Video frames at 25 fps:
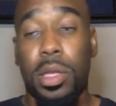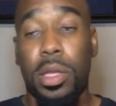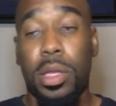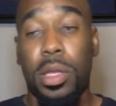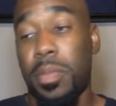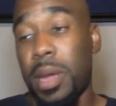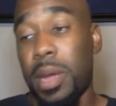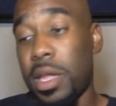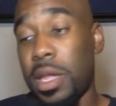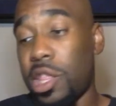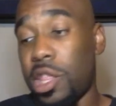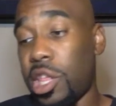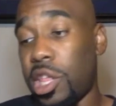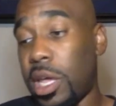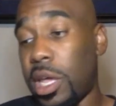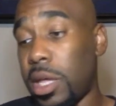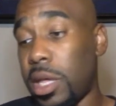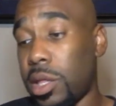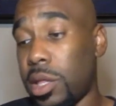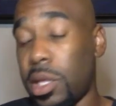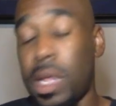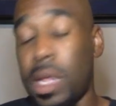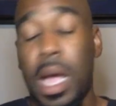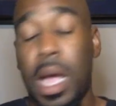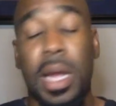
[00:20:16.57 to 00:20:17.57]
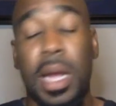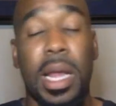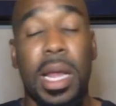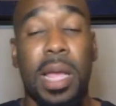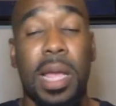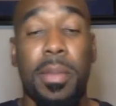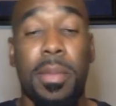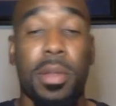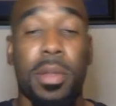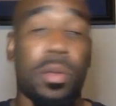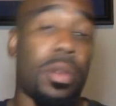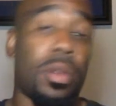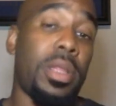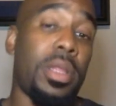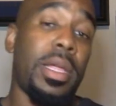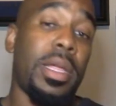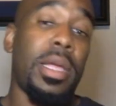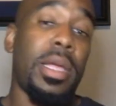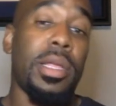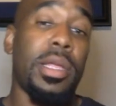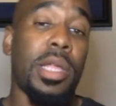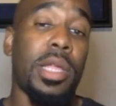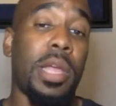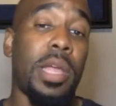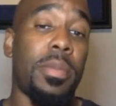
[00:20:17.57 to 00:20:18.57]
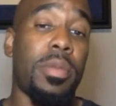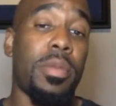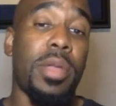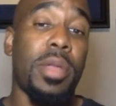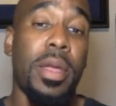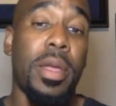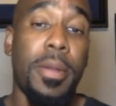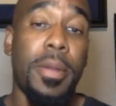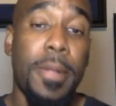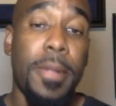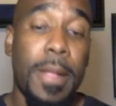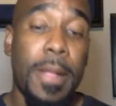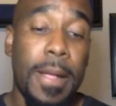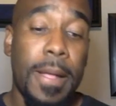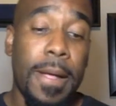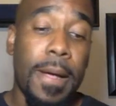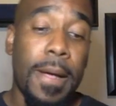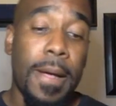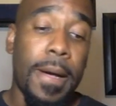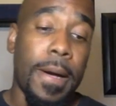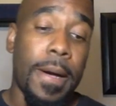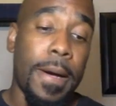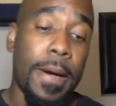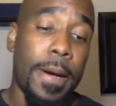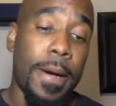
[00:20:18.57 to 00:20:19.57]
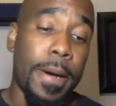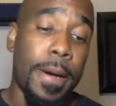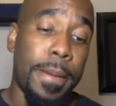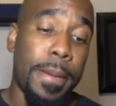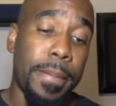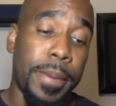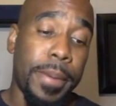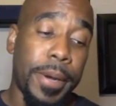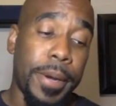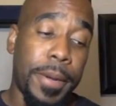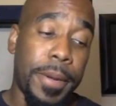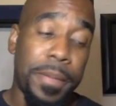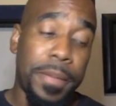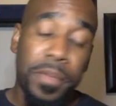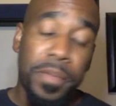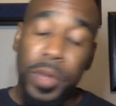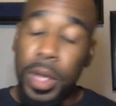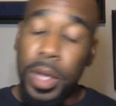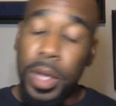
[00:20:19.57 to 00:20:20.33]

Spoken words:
this might change the dynamics for the landscape of that. But,